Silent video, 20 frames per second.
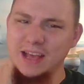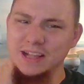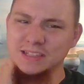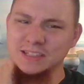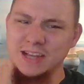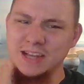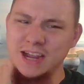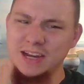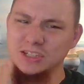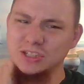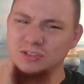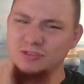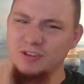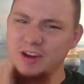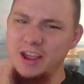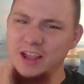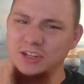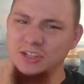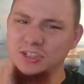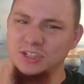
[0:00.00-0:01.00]
It's kind of
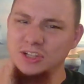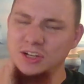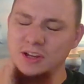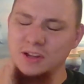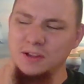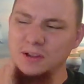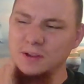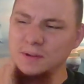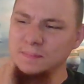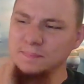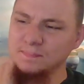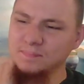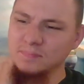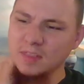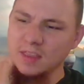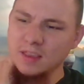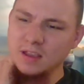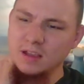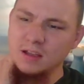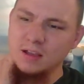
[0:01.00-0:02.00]
strange.
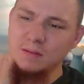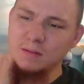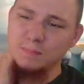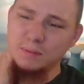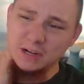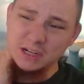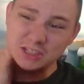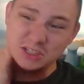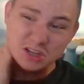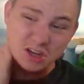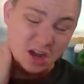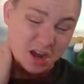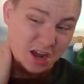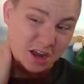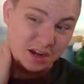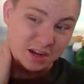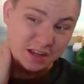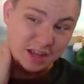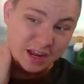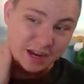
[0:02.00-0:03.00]
But it's
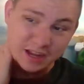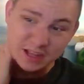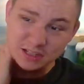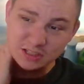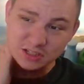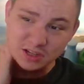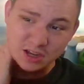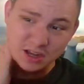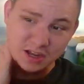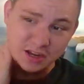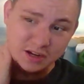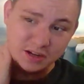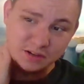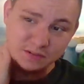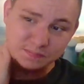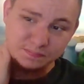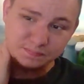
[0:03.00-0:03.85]
good. It is good.